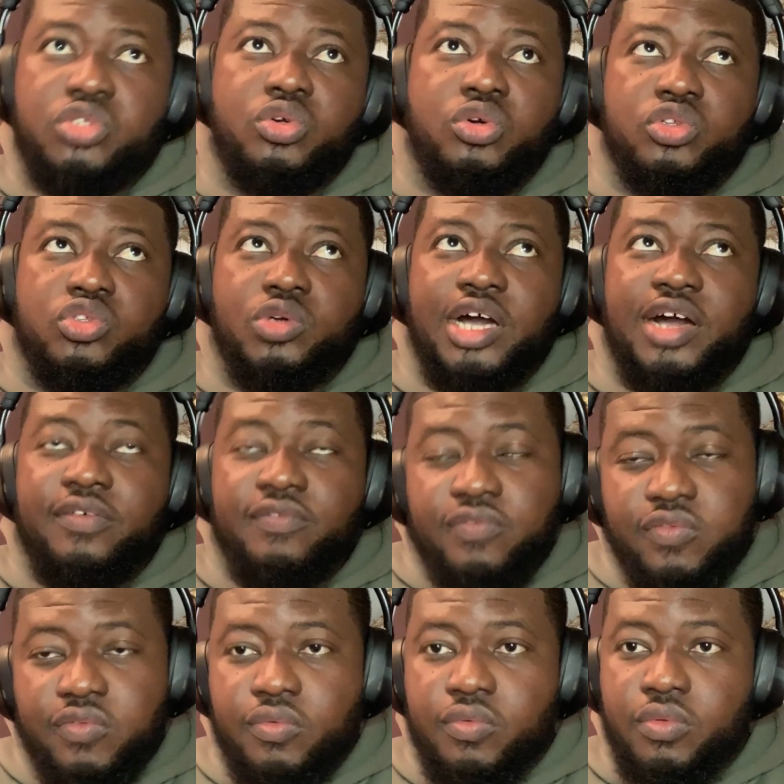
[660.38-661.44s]
it's good to
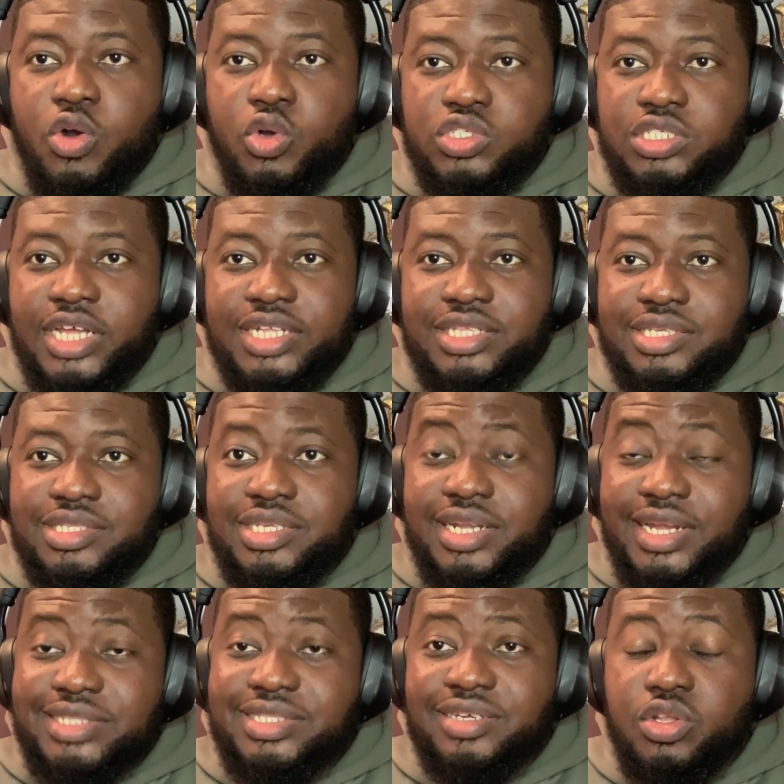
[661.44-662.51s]
have a coach like
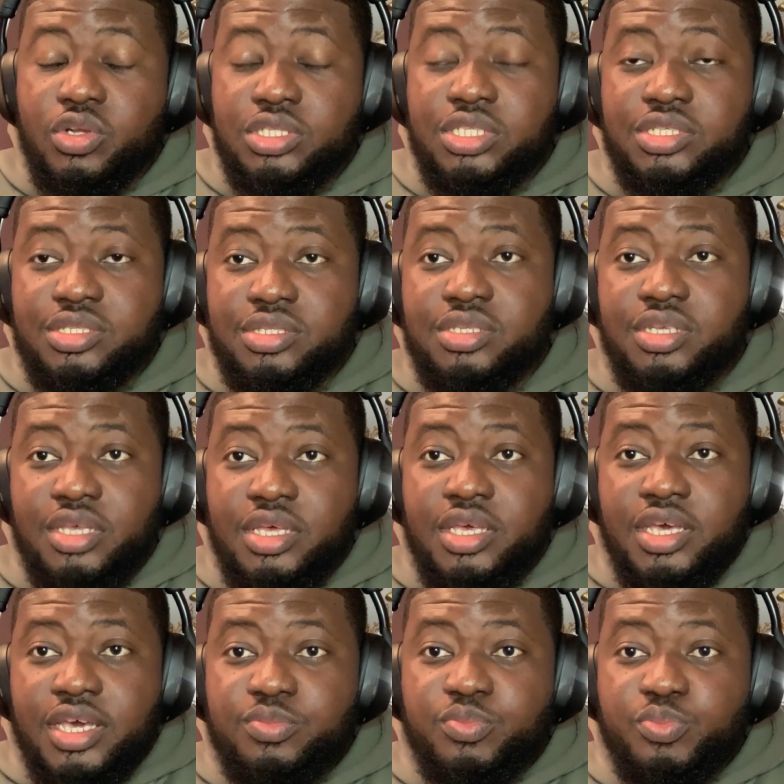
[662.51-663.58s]
this, and his thought is
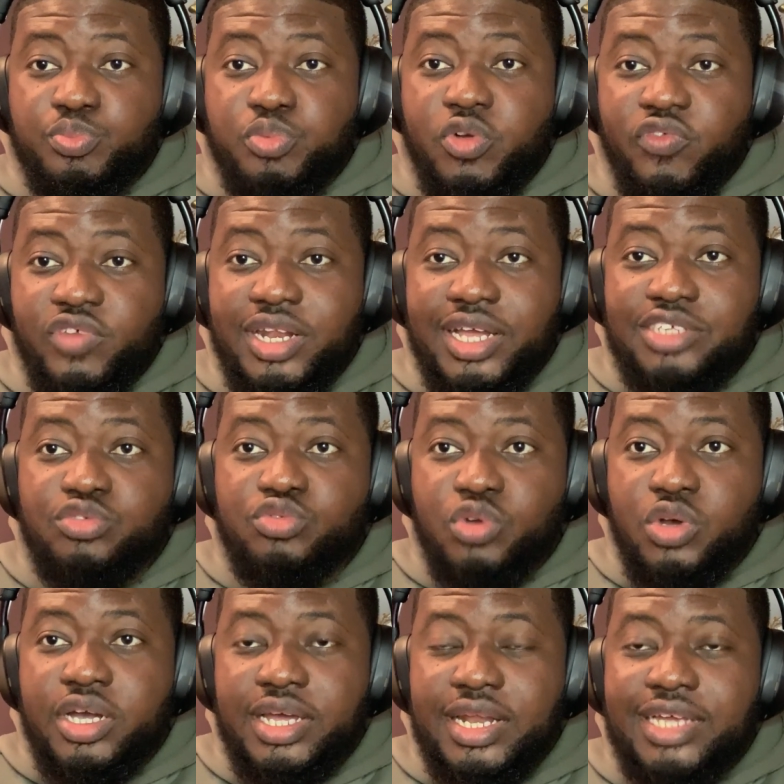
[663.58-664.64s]
proving
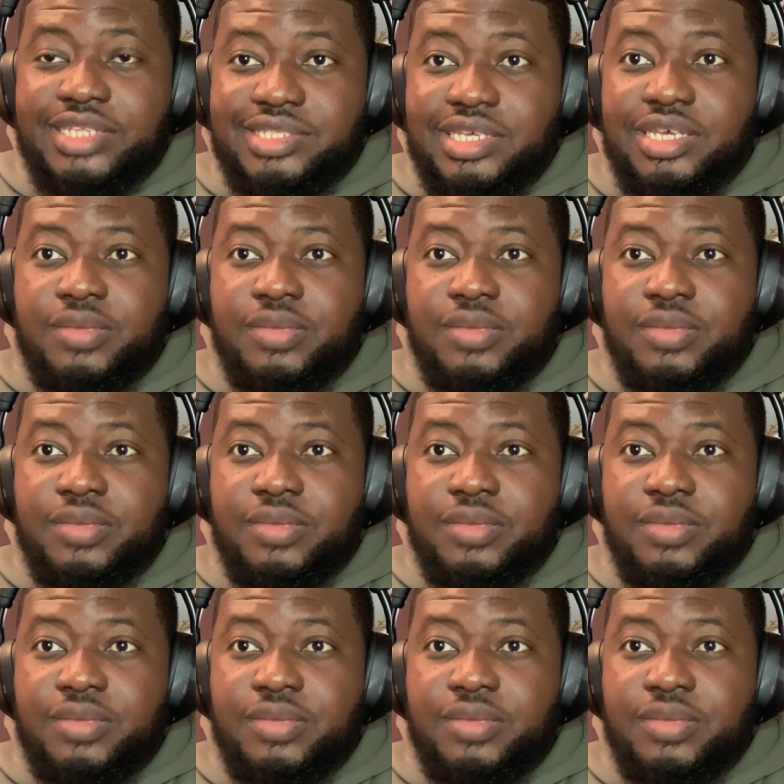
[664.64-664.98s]
us wrong, and